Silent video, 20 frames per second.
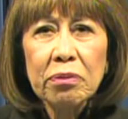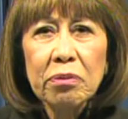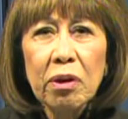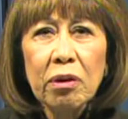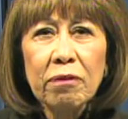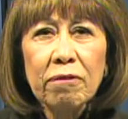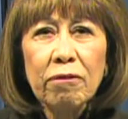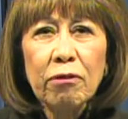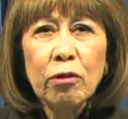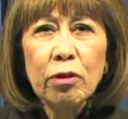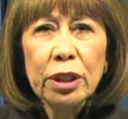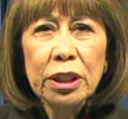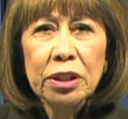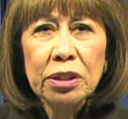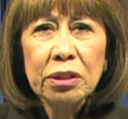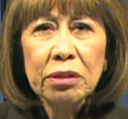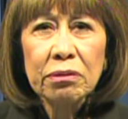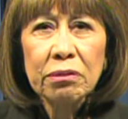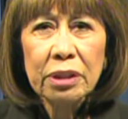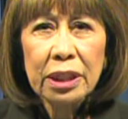Road
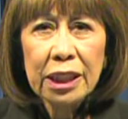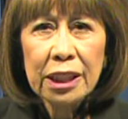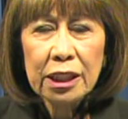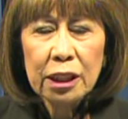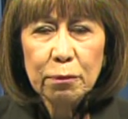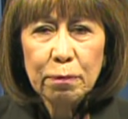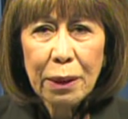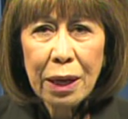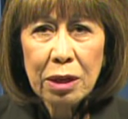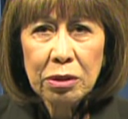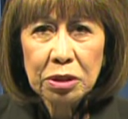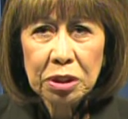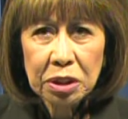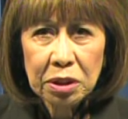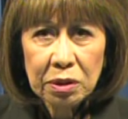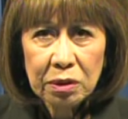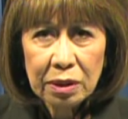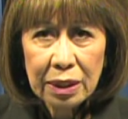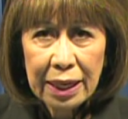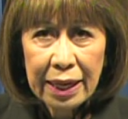42 eastbound
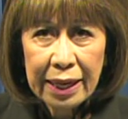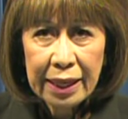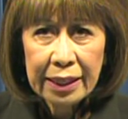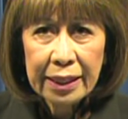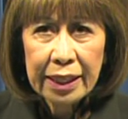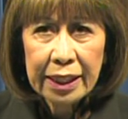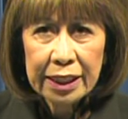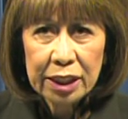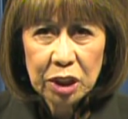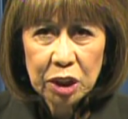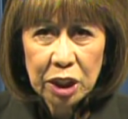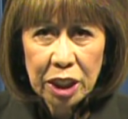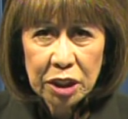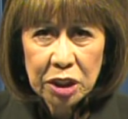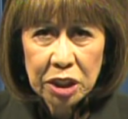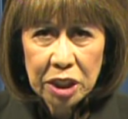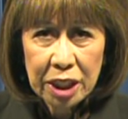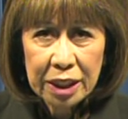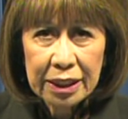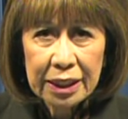turn lane
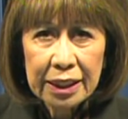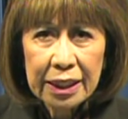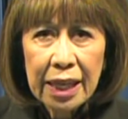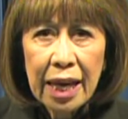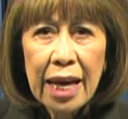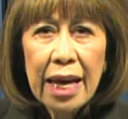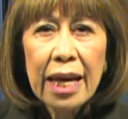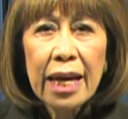extensions